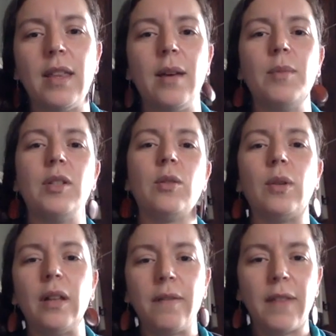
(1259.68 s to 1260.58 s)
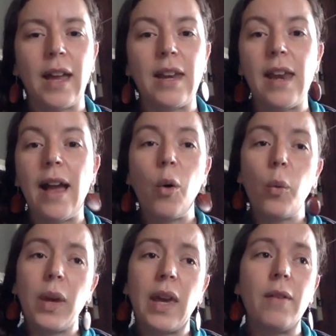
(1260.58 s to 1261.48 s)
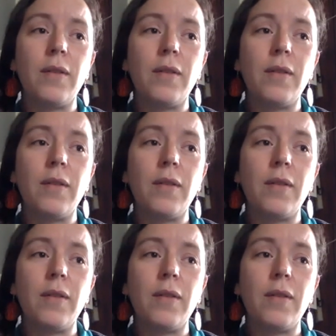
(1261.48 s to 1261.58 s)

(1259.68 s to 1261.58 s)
them and do all of that. Now we